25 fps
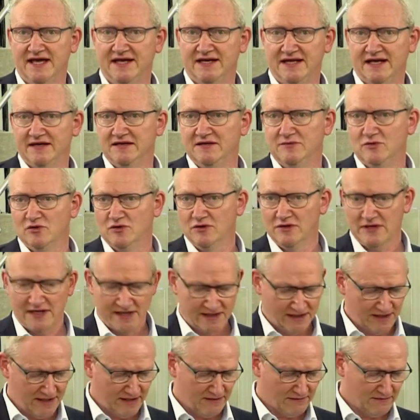anymore. I
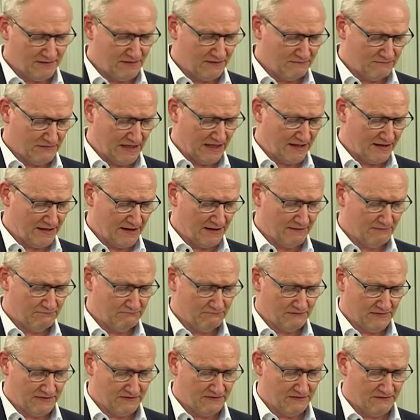
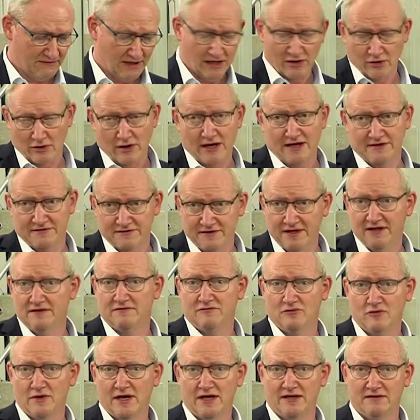think
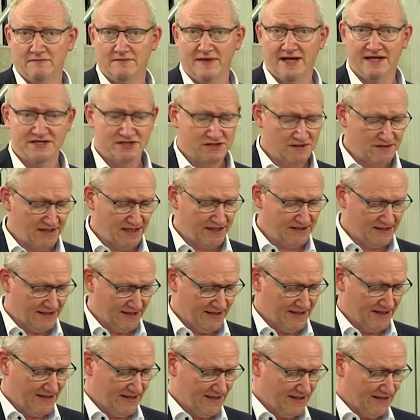you can imagine that.
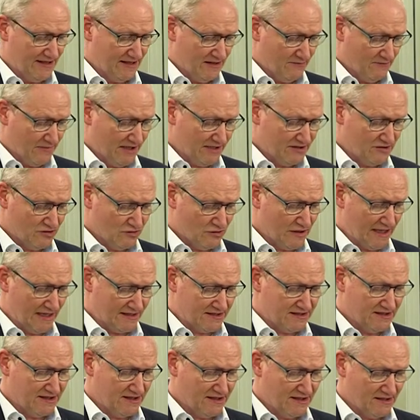But you get
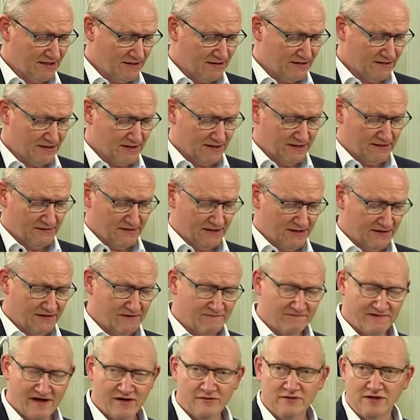here a
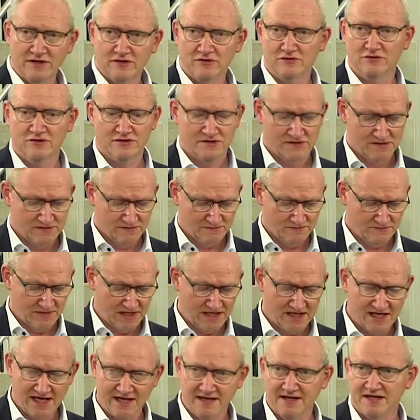very good
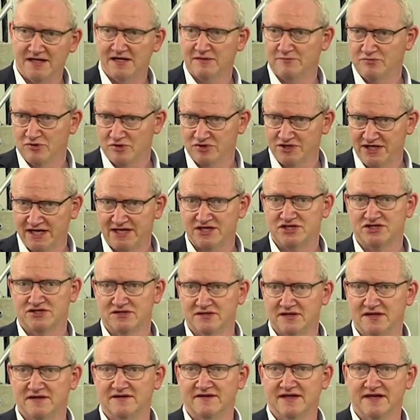mechanical protection,
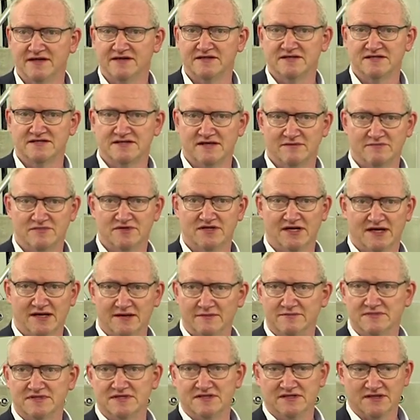and that is
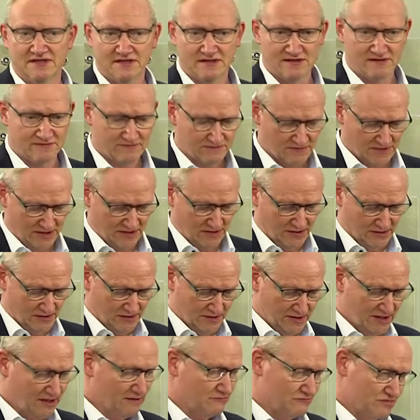sometimes,
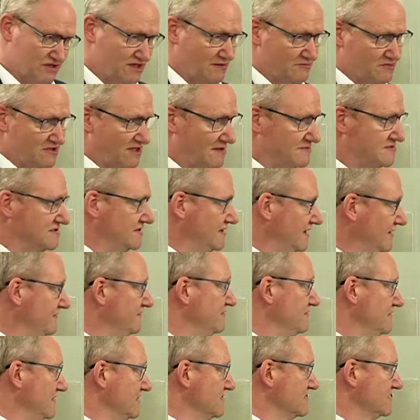sometimes
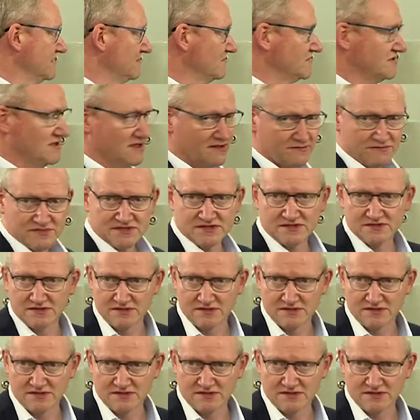enough and sometimes